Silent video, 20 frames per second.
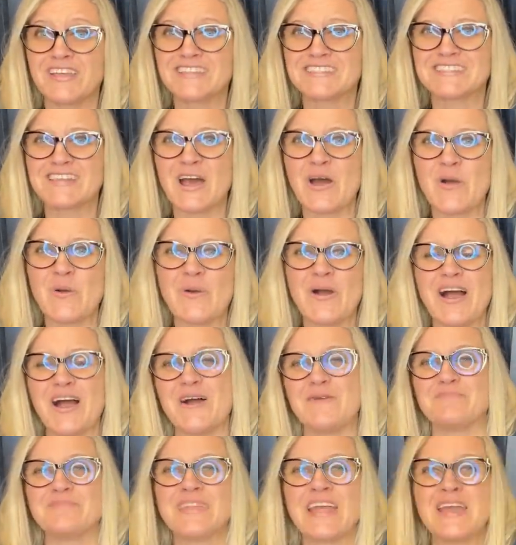So
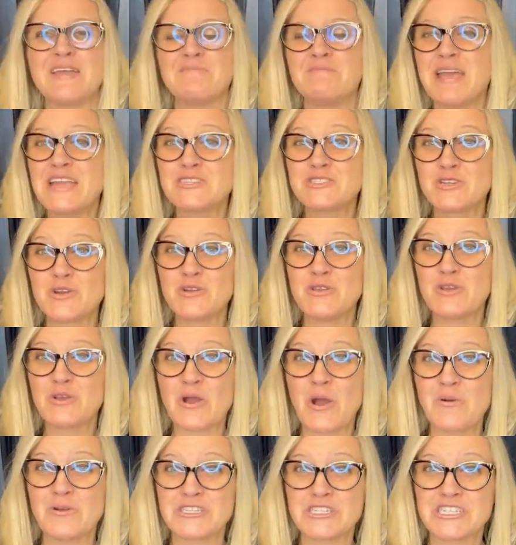um, make sure you
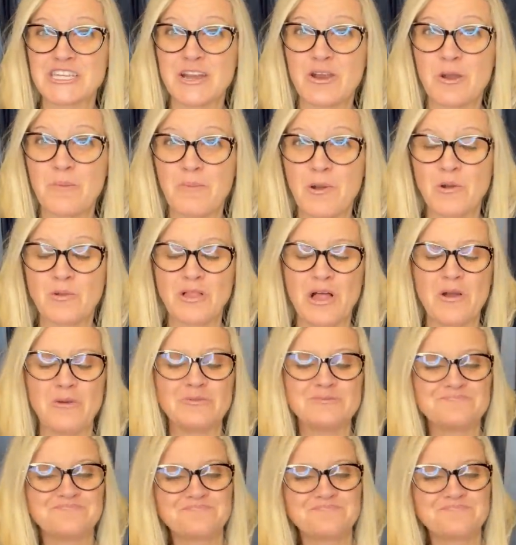go and share a BOLO.